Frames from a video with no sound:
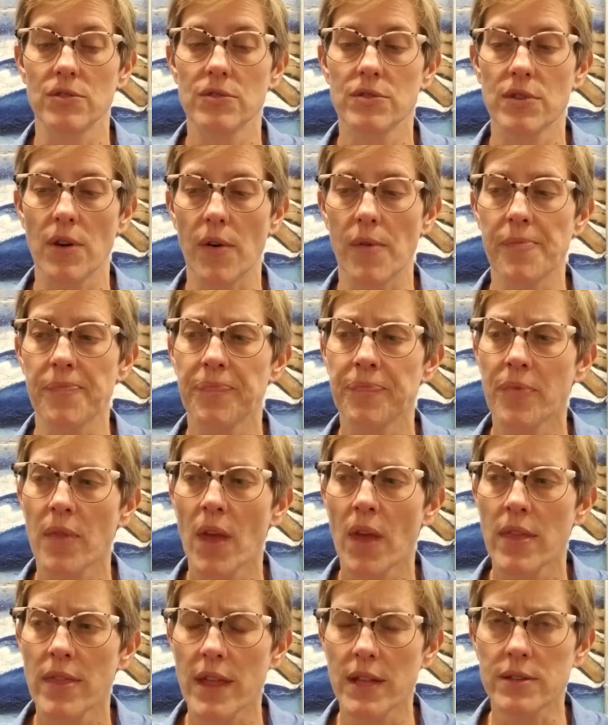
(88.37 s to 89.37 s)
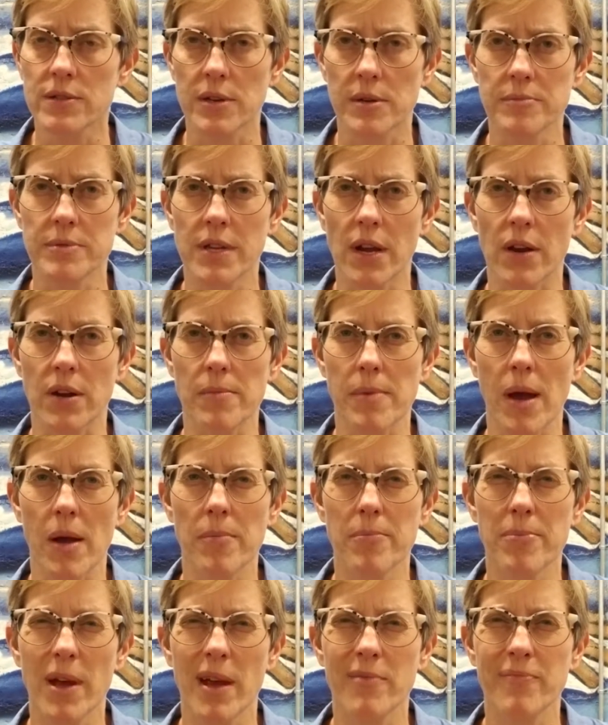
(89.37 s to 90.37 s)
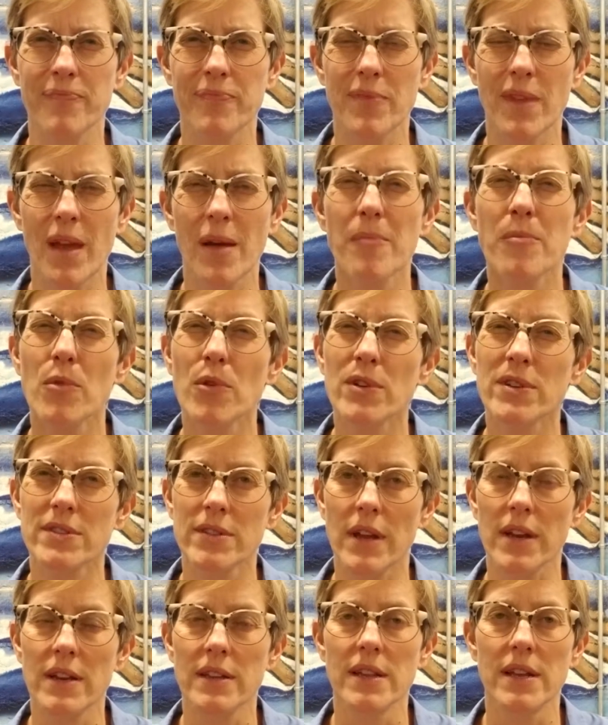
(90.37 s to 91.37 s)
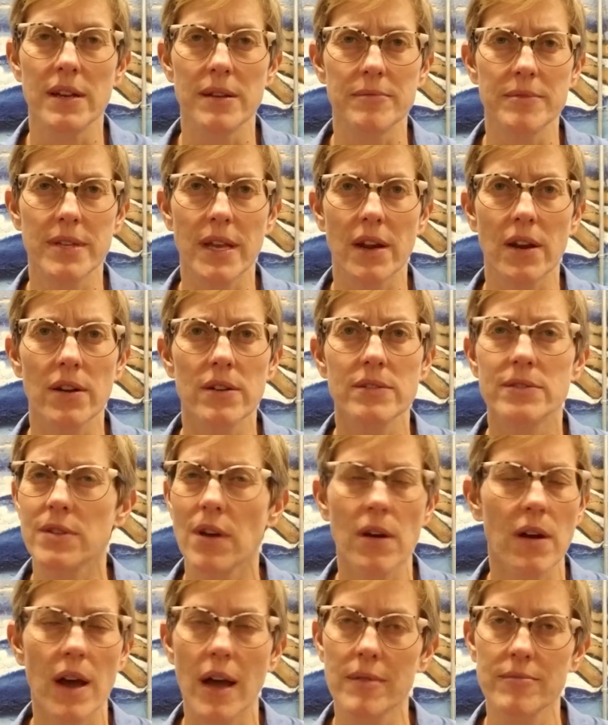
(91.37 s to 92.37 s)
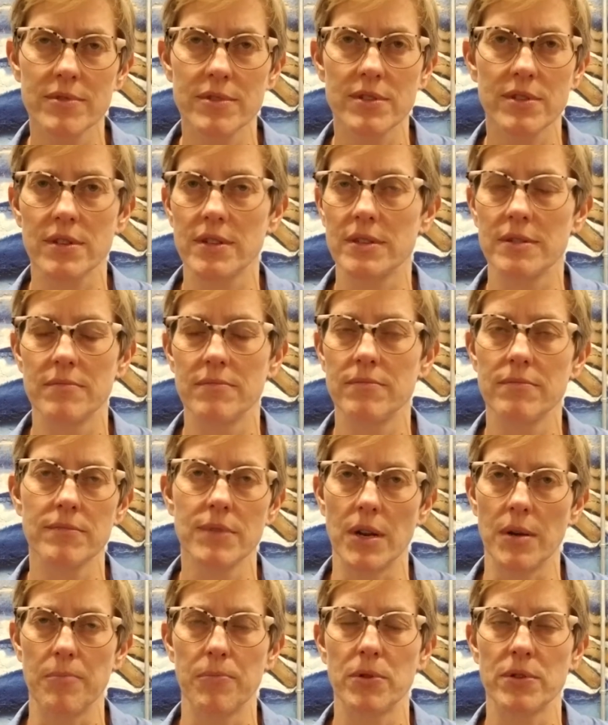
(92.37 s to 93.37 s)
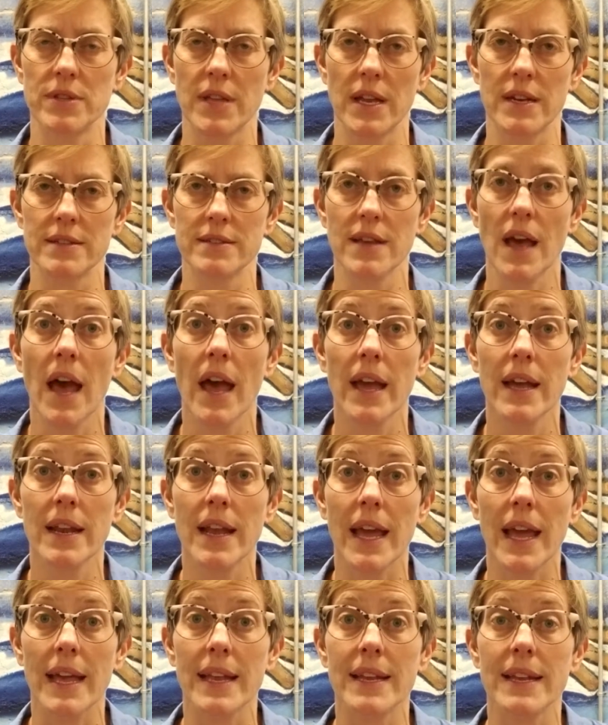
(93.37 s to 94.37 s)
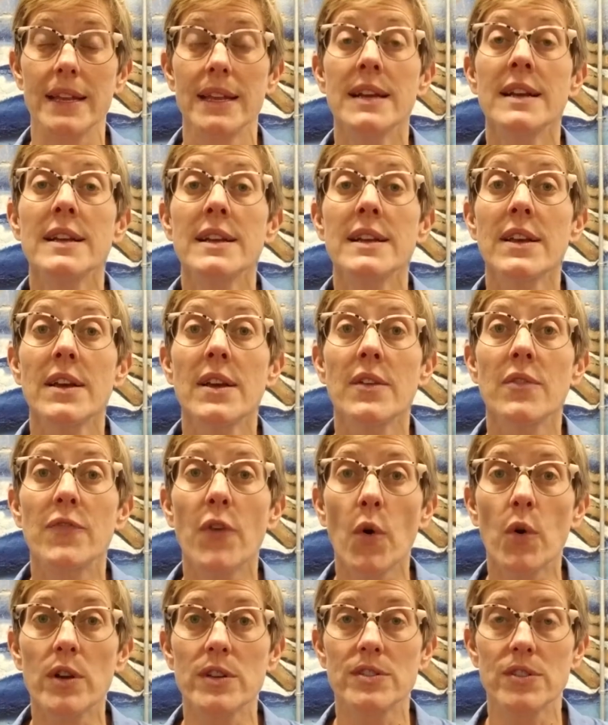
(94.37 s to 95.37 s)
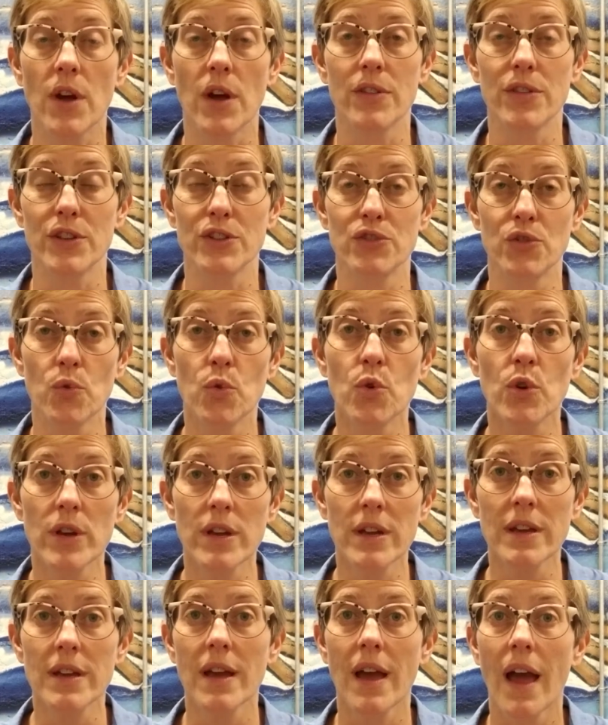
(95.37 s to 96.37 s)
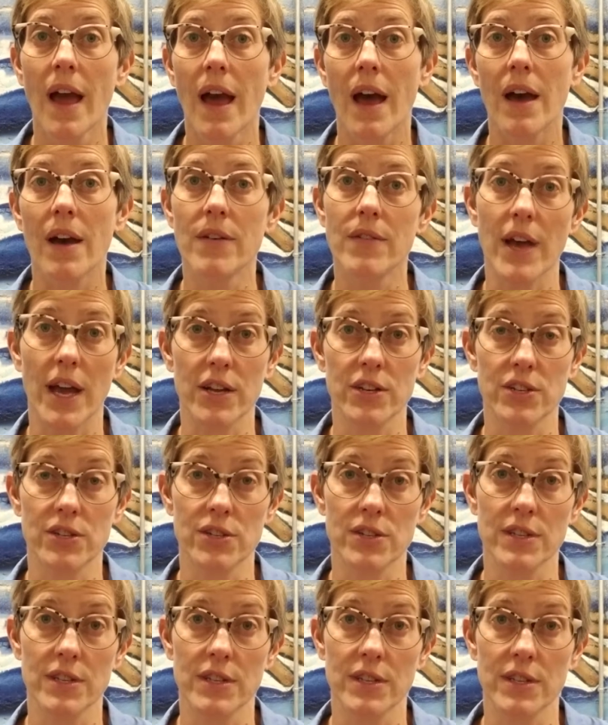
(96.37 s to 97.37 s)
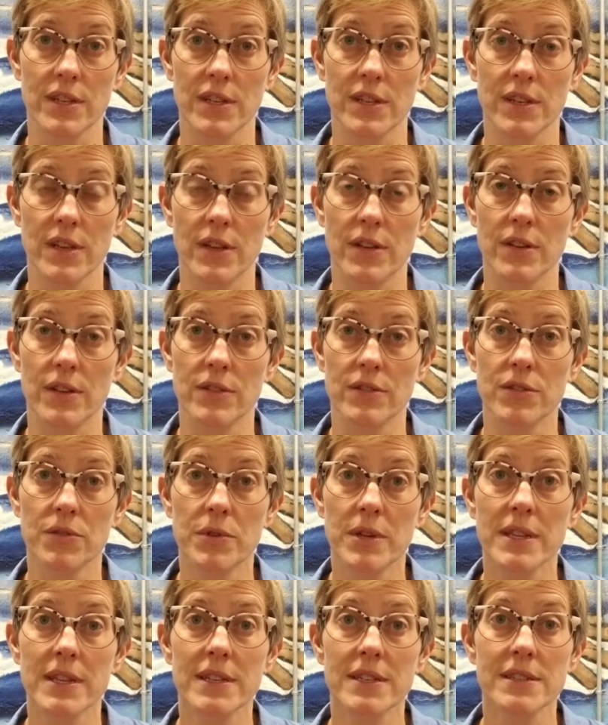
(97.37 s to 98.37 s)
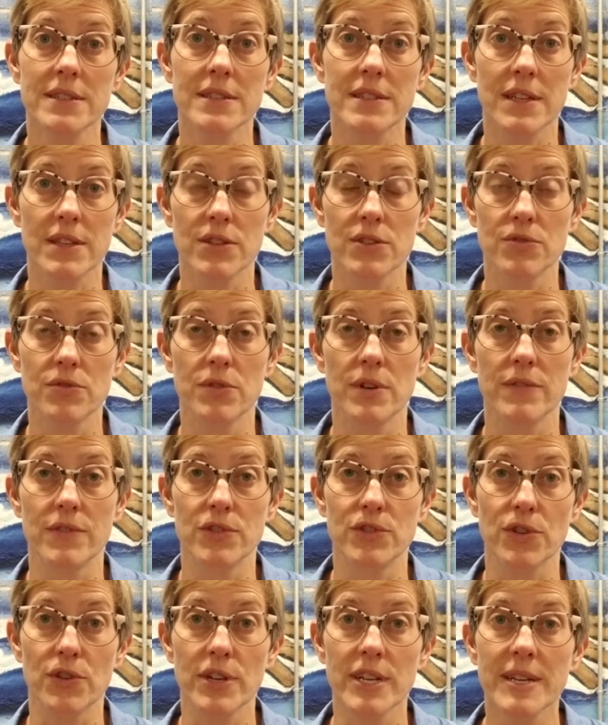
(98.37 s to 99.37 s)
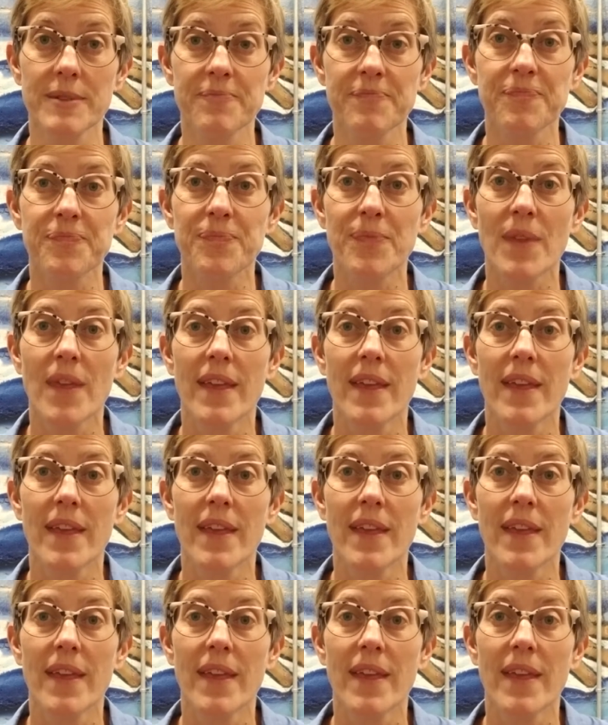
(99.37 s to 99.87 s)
So that's what I'm scared about. But I'm more excited than I'm scared. So I'm just going to, you know, put that aside and focus on the joy of actually doing this and the joy of the journey.